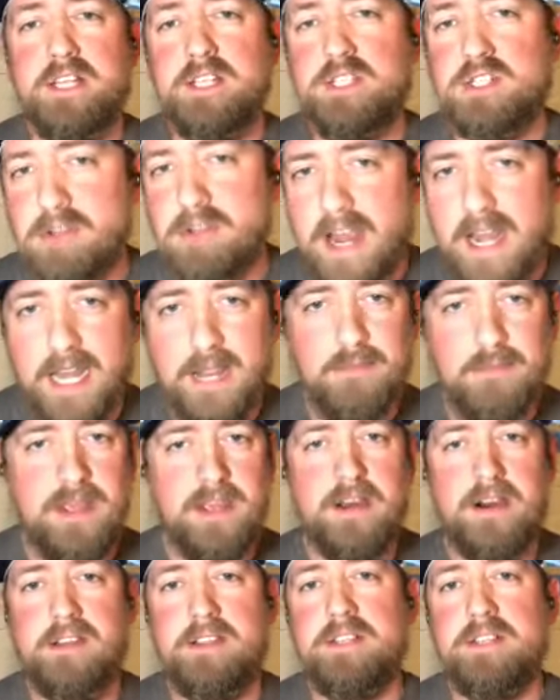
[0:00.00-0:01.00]
training
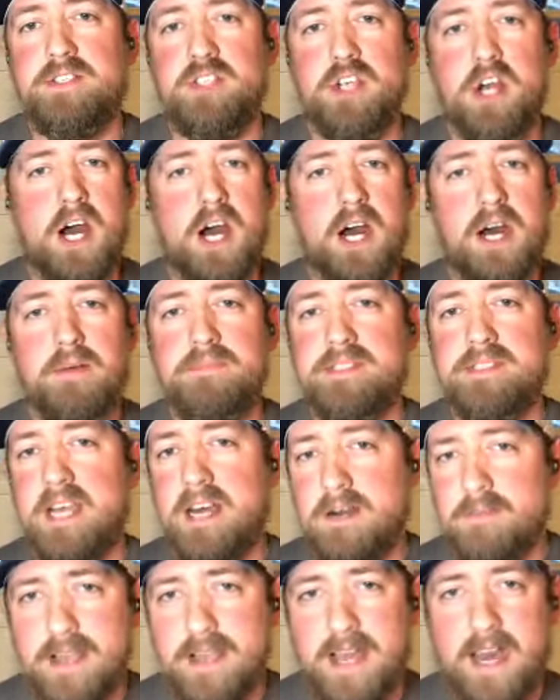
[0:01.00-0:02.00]
me on the job,
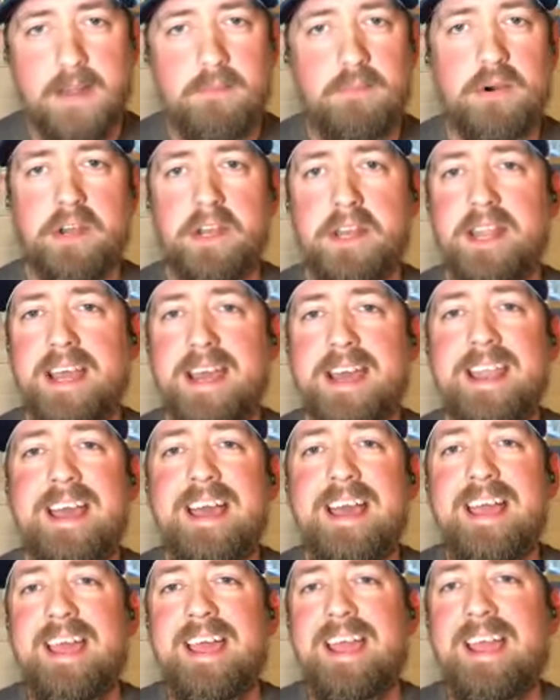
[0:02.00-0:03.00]
telling me how to put it in.
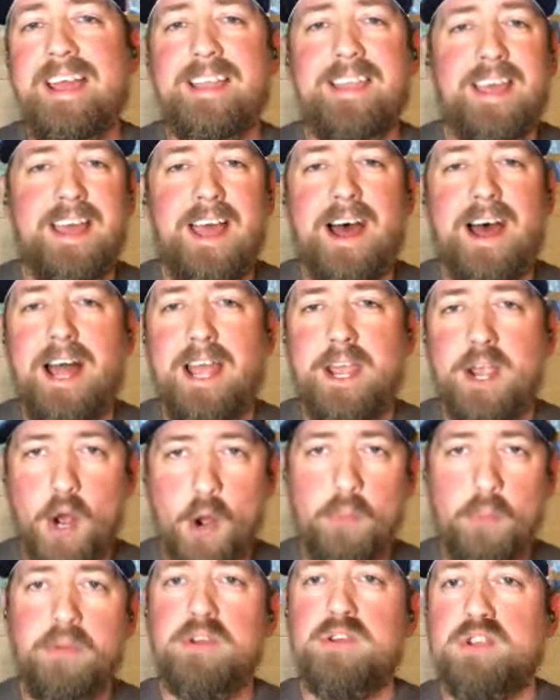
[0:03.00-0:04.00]
And I
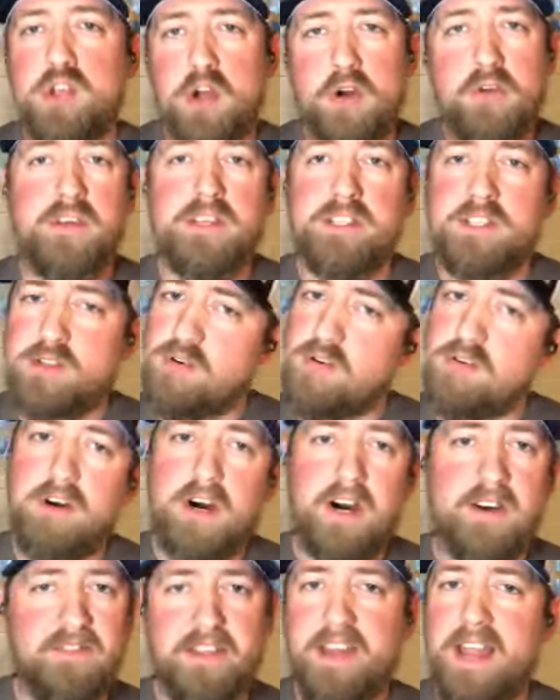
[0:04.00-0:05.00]
hope you show this tool
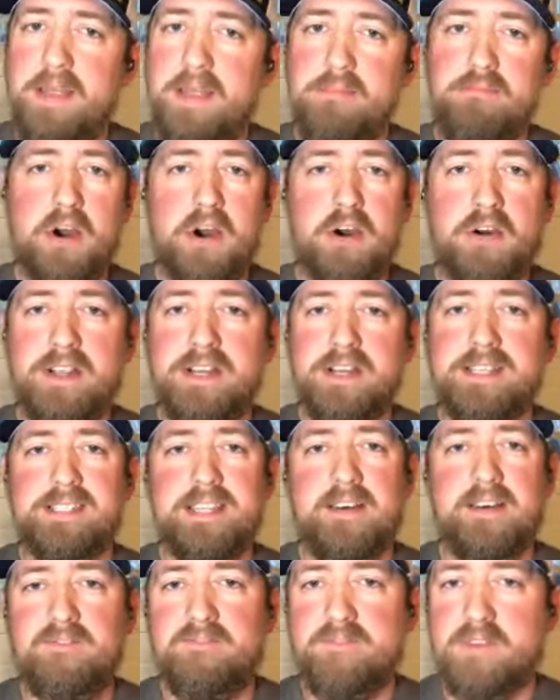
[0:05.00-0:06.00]
off tonight, Bo, because
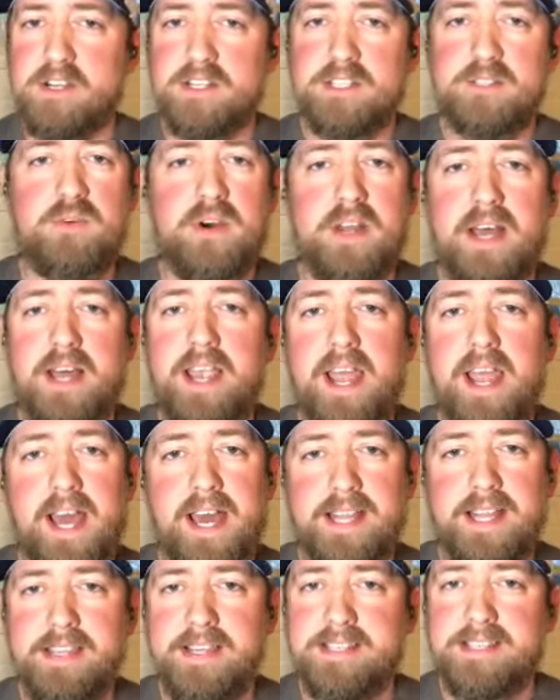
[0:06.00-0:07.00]
the first one I
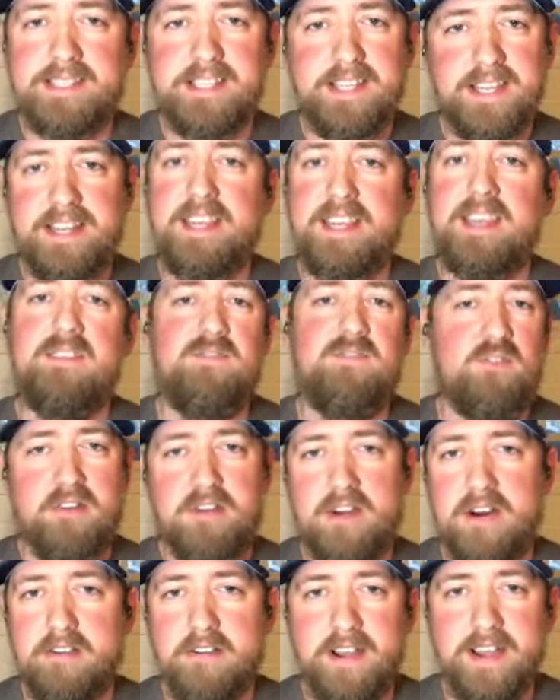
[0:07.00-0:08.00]
had, the CT400,
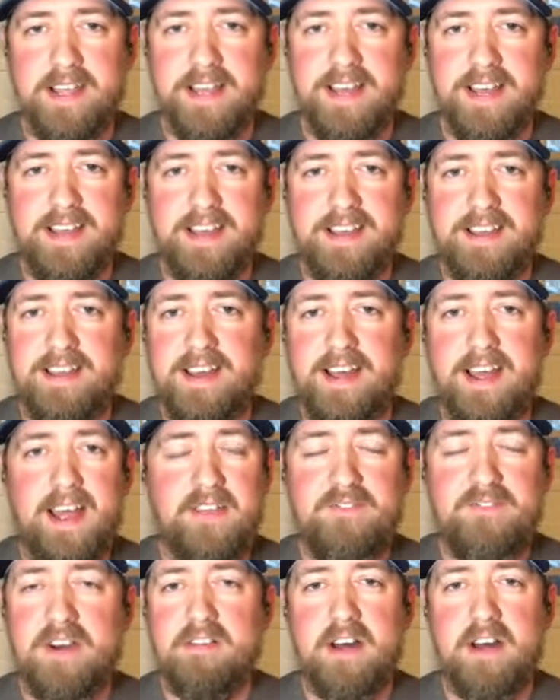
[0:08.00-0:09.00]
I
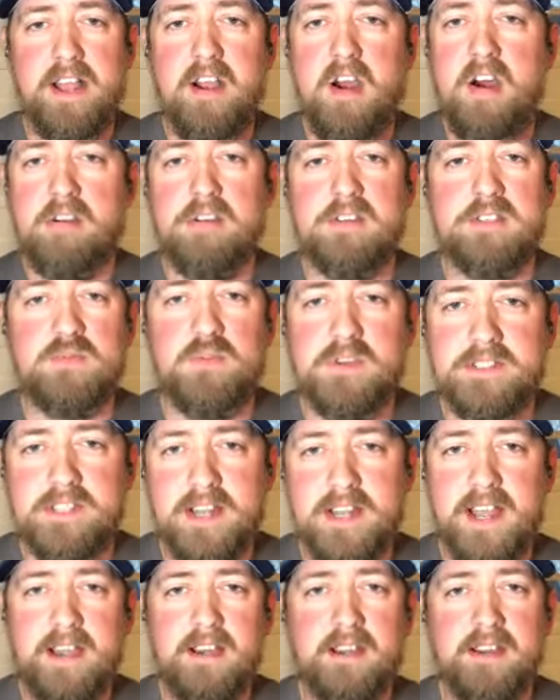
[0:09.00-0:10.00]
felt like Arnold
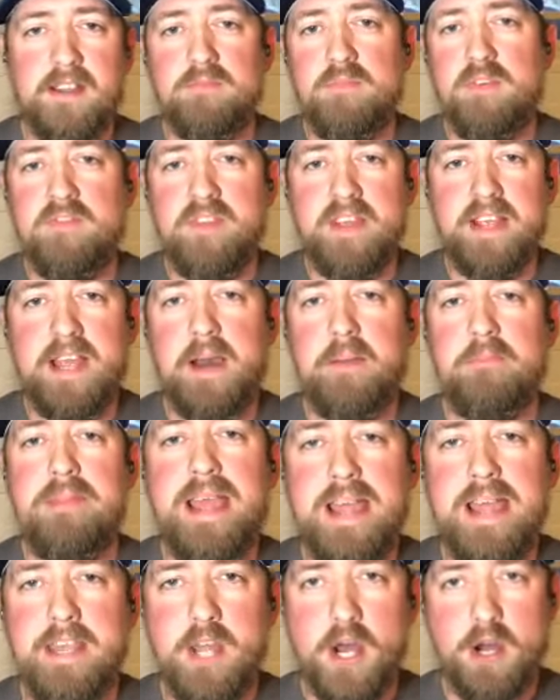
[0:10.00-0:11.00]
Schwarzenegger in the movie
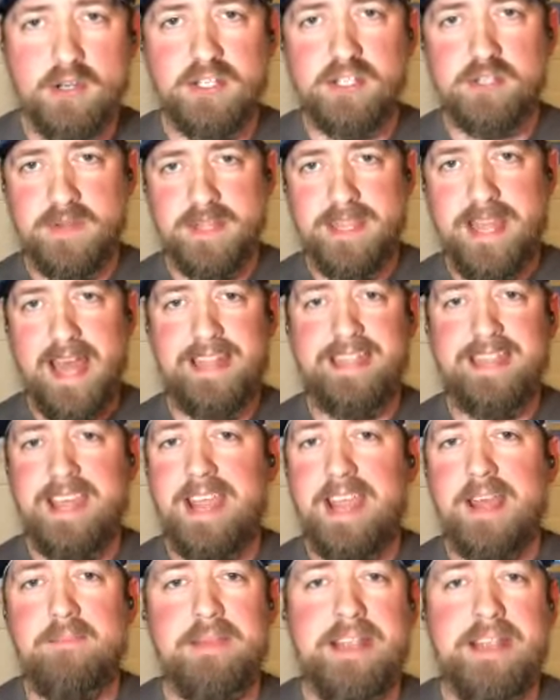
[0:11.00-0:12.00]
Commando, just with that
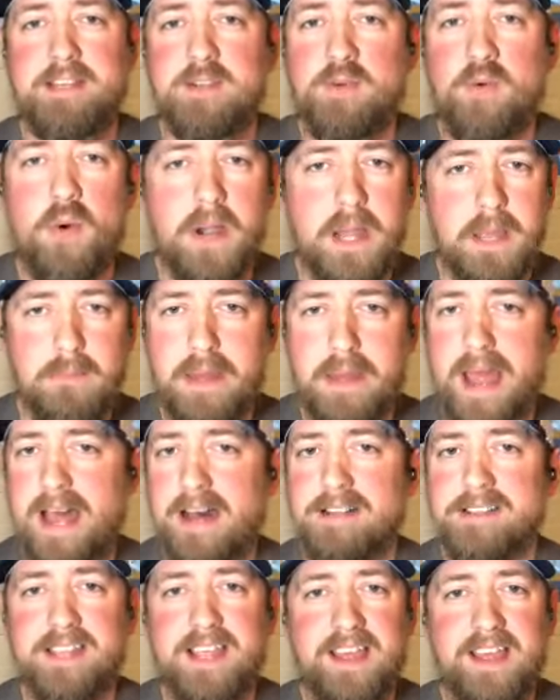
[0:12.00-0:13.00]
thing. I mean, 20
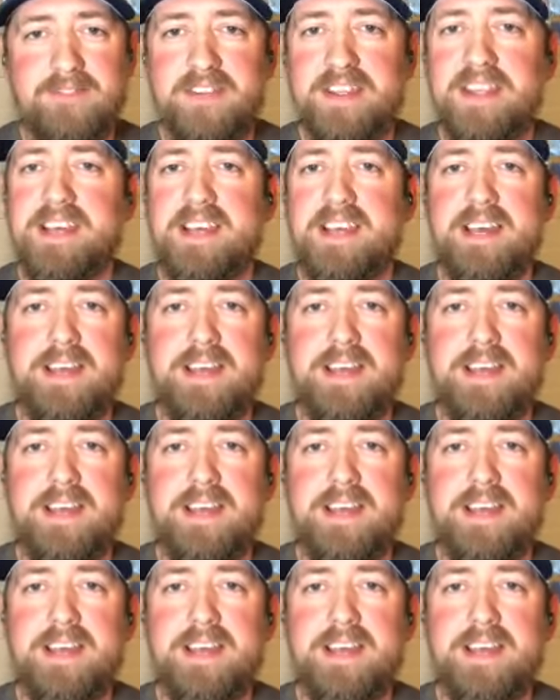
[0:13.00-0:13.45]
pounds heavy.